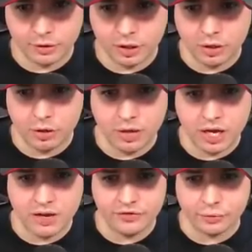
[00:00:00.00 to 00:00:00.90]
Uh-oh,
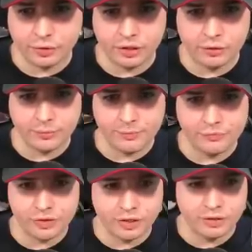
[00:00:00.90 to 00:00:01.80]
I have to reload.
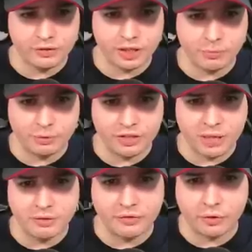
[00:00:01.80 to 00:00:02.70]
Terrible
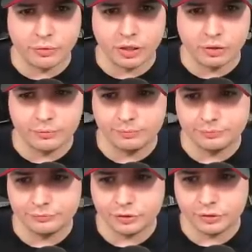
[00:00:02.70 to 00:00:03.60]
timing for a reload.
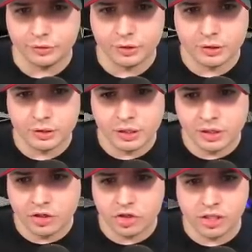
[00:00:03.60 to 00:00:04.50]

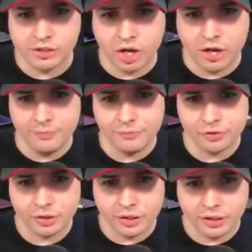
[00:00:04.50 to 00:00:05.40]
Shield on,
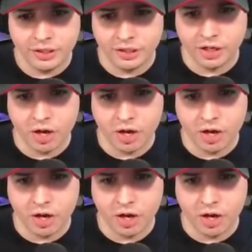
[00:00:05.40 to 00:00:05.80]
healing